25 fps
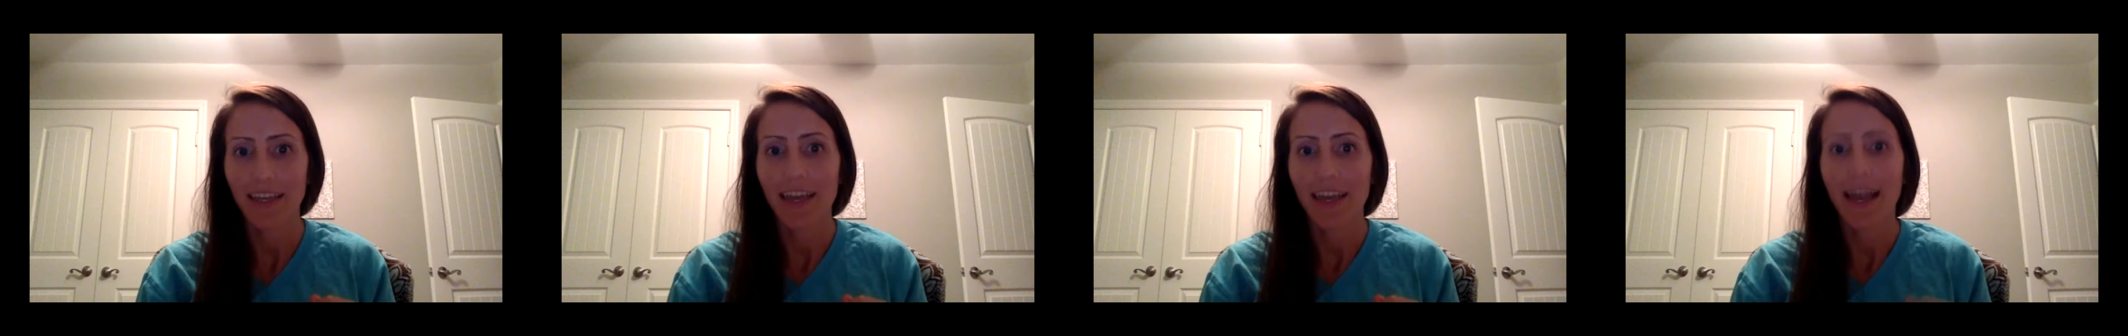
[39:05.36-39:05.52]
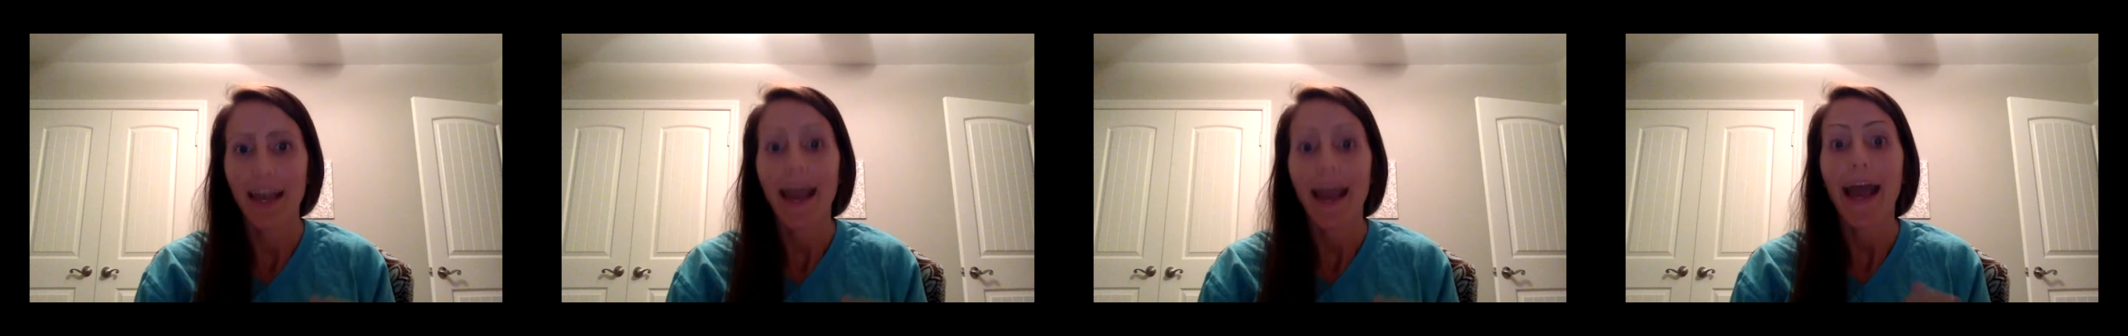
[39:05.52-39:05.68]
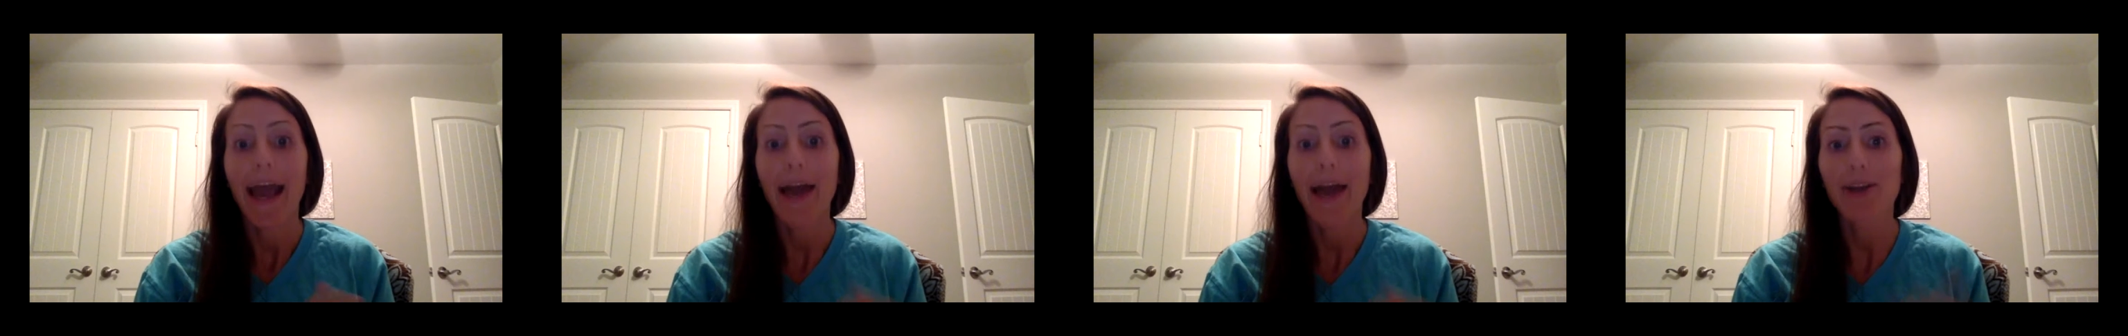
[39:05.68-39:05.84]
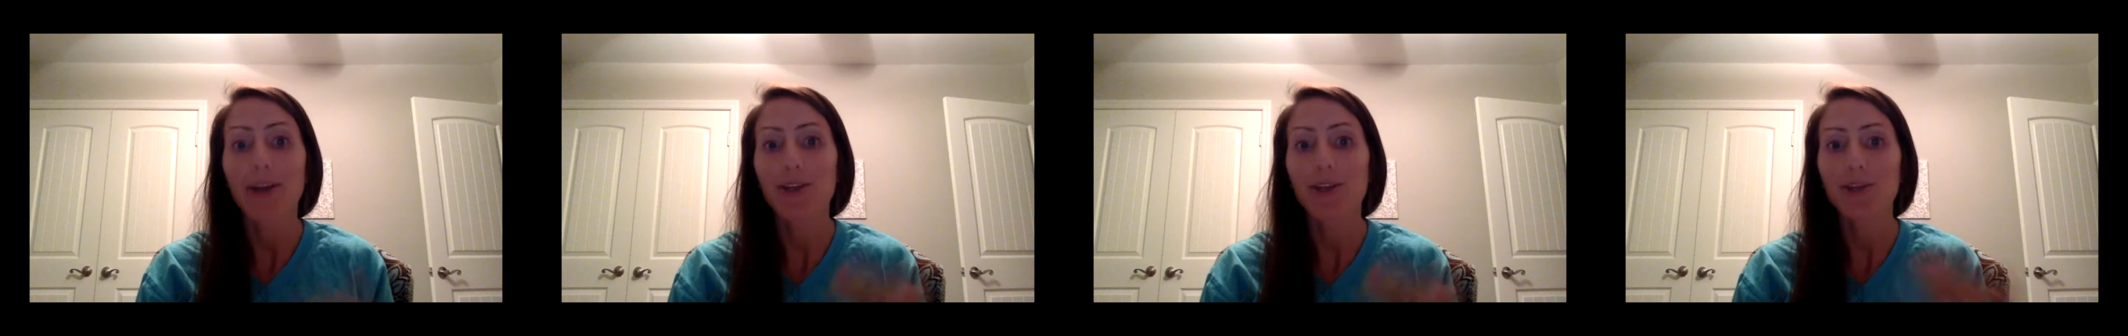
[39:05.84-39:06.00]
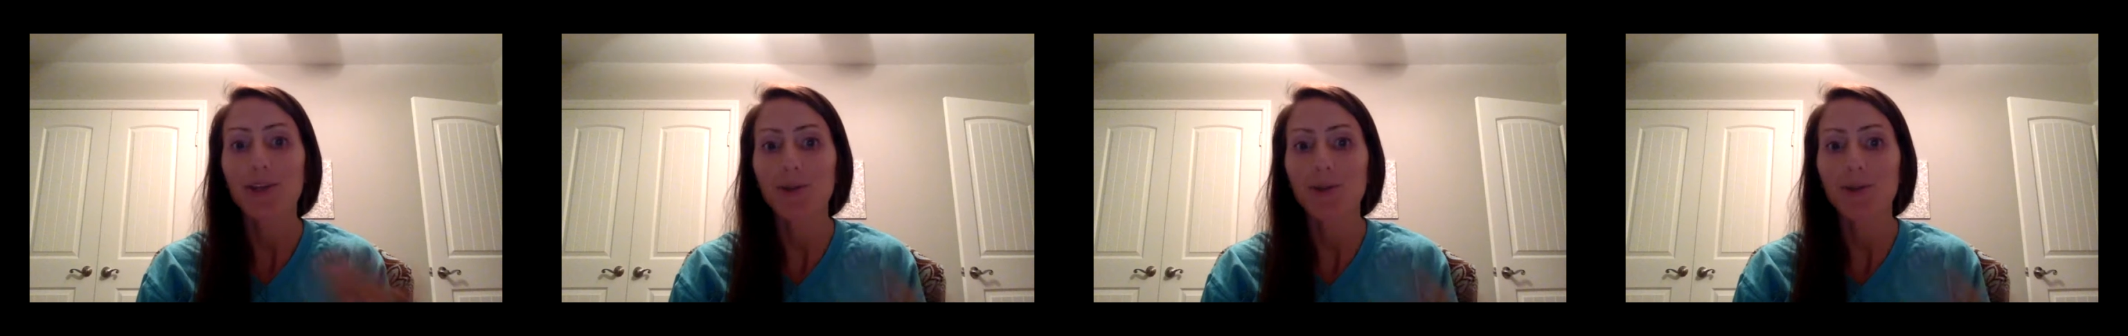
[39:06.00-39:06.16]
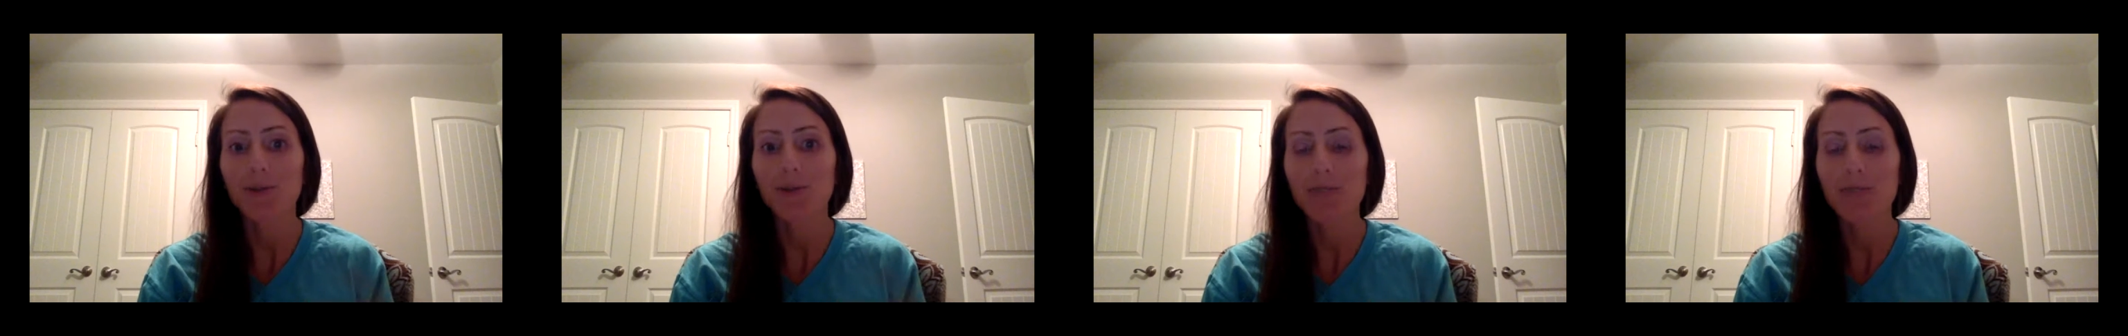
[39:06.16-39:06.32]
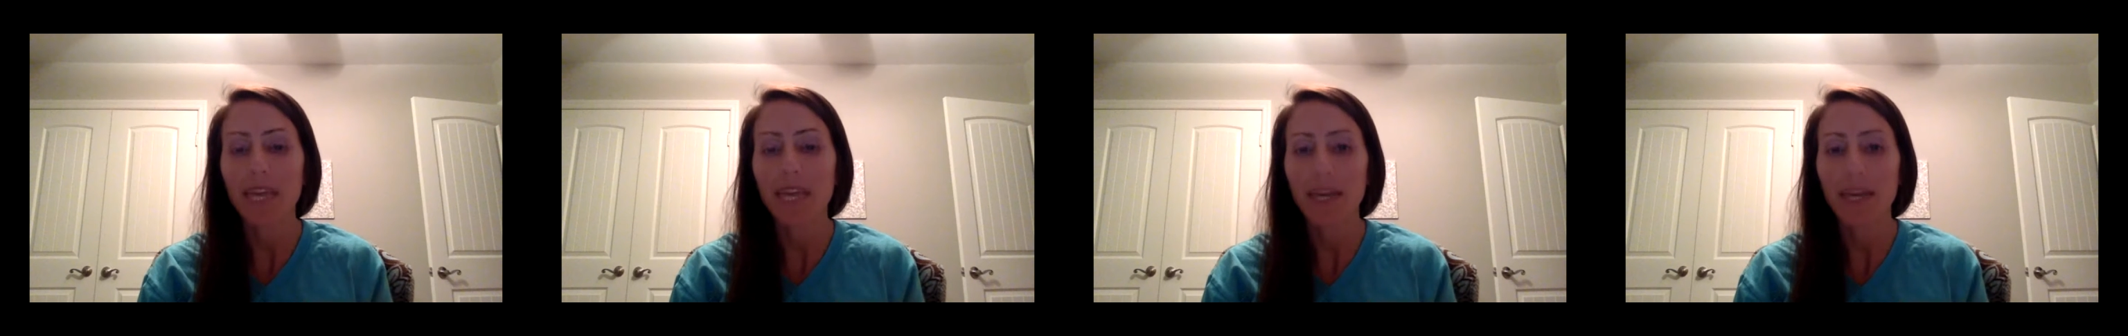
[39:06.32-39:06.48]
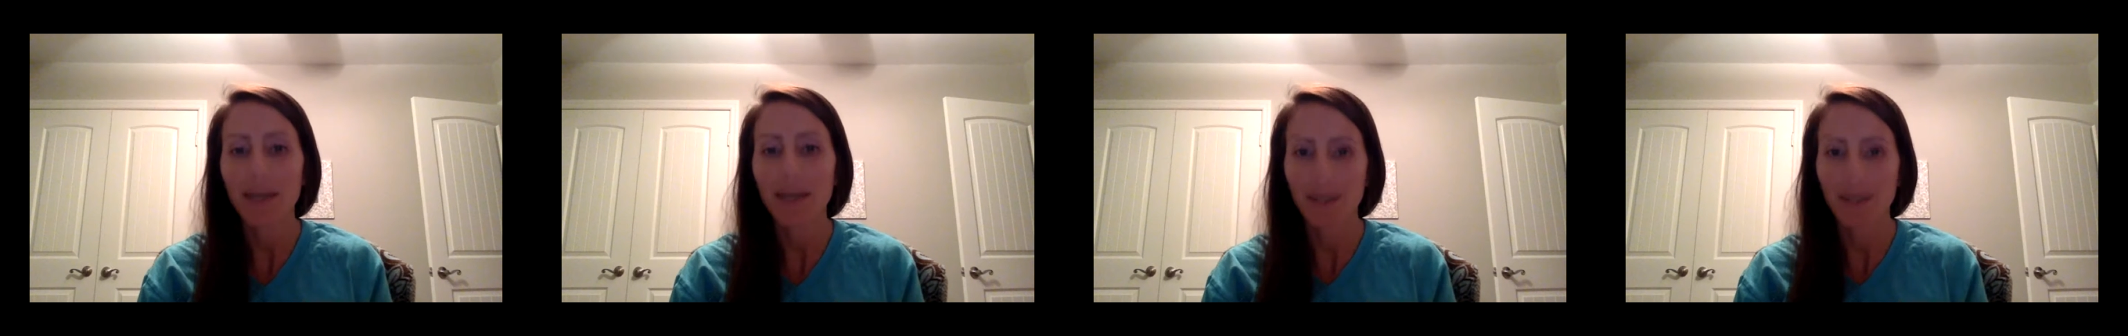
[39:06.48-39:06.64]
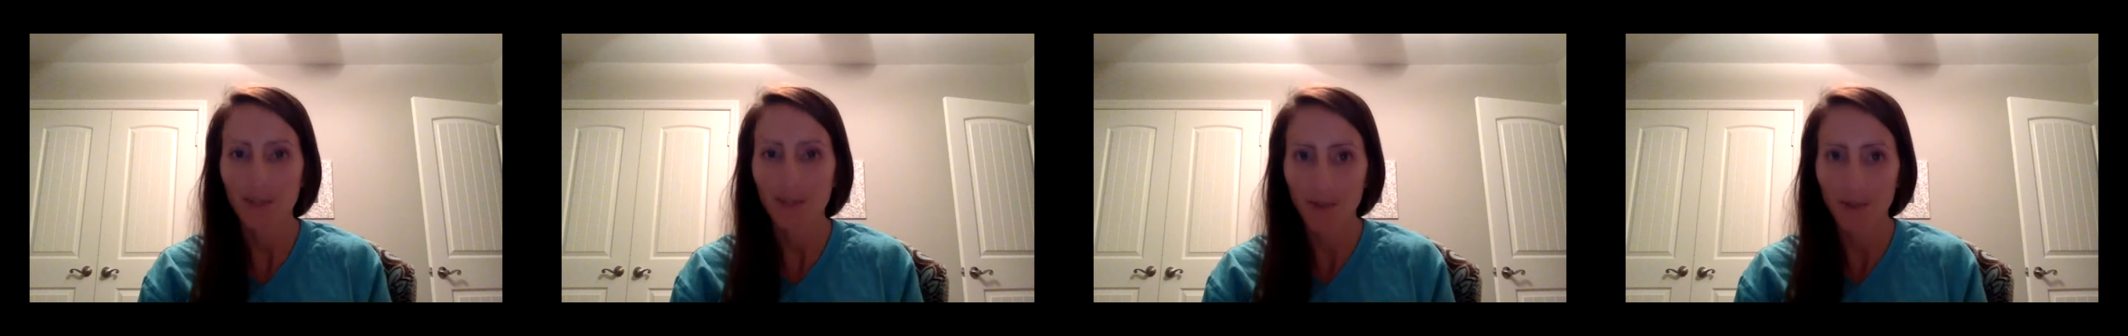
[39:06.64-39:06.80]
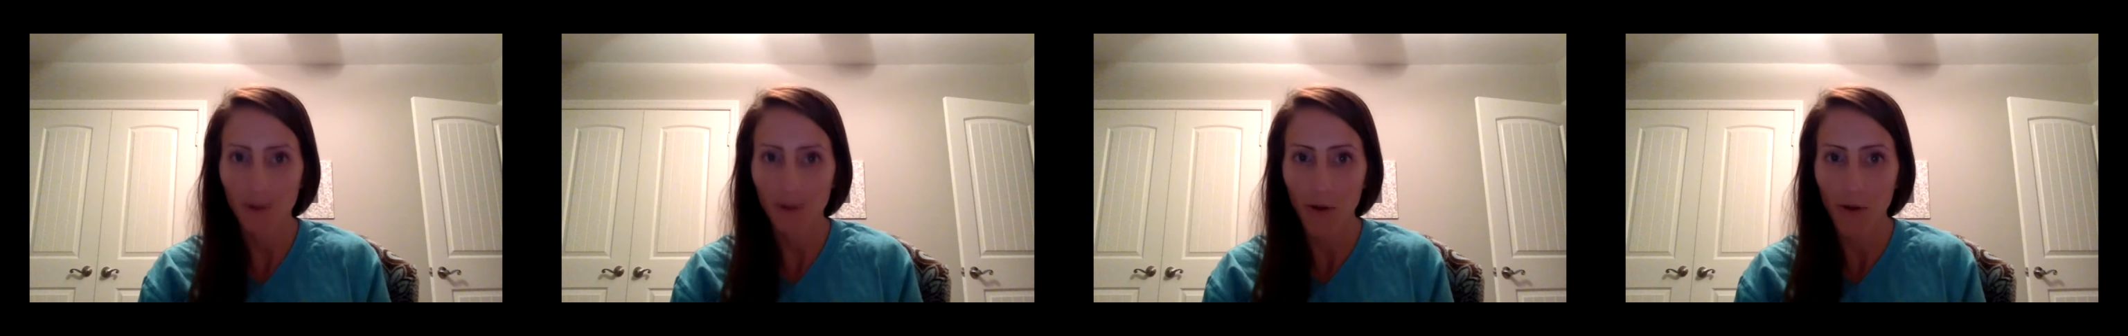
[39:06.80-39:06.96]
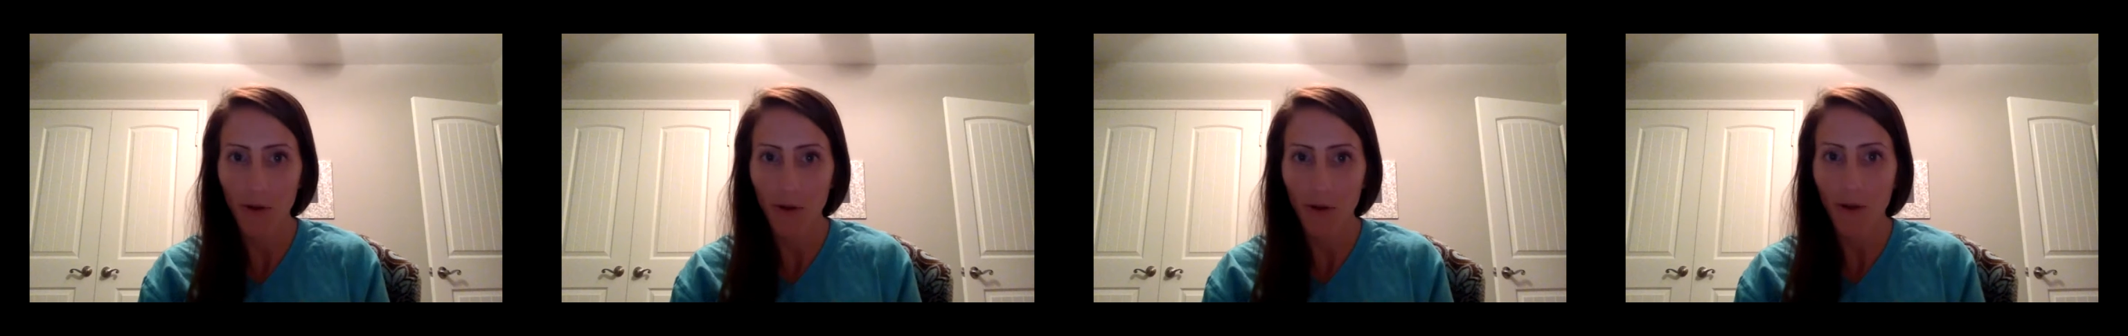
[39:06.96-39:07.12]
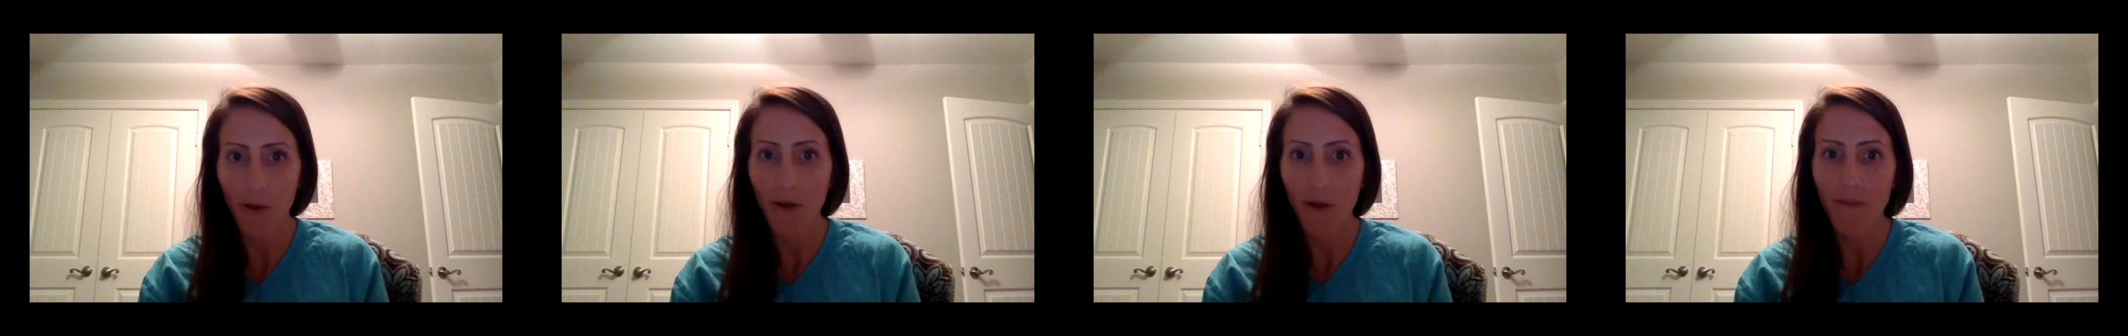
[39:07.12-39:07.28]
How do you take
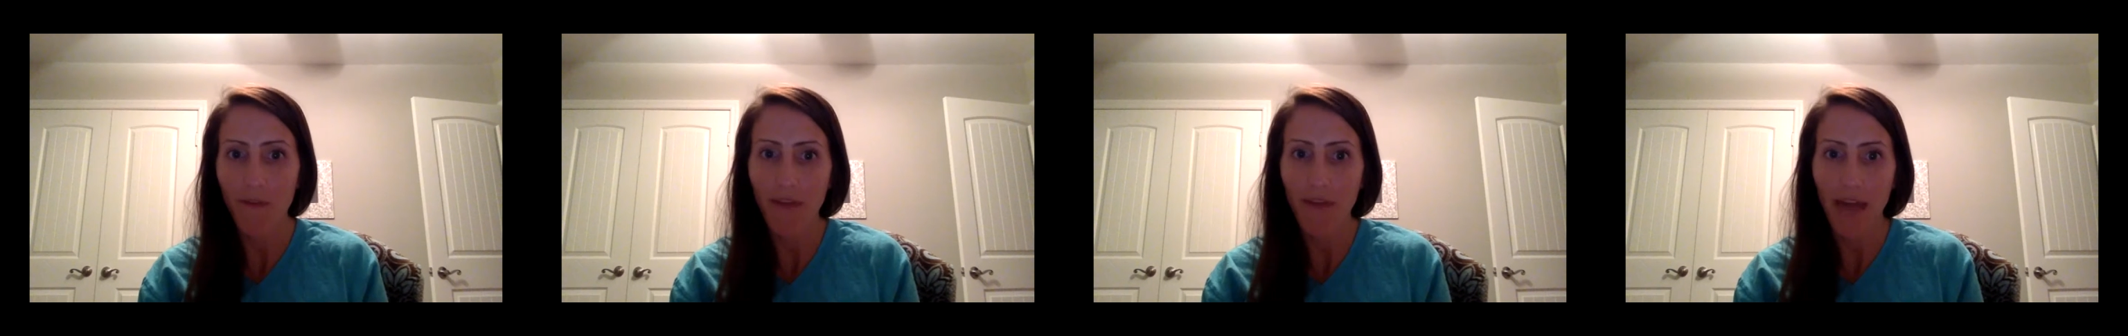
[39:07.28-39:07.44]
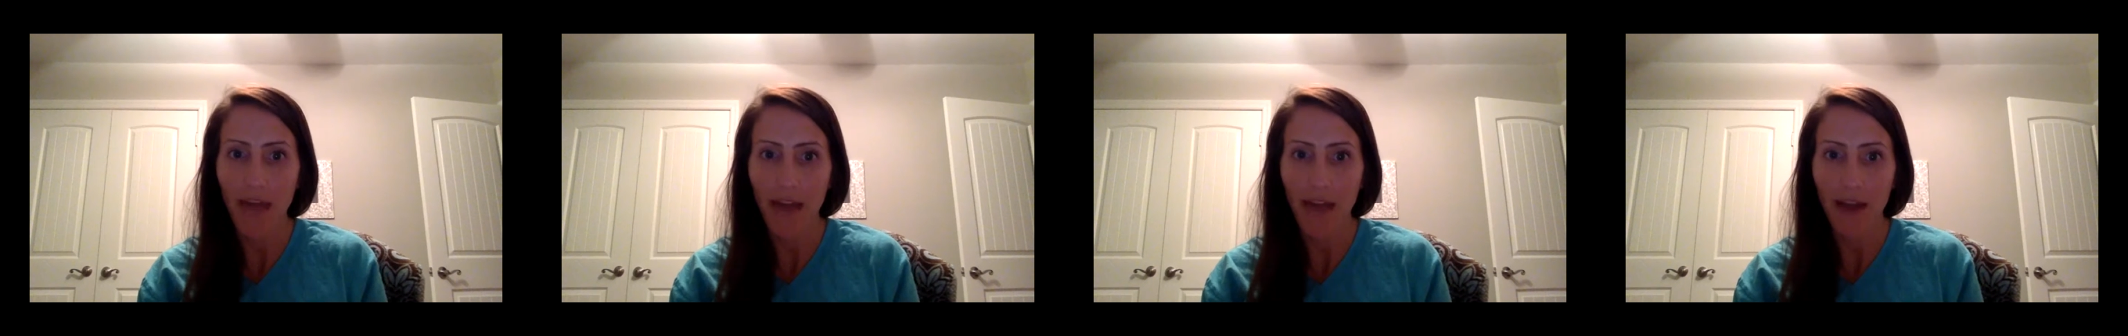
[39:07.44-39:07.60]
control of that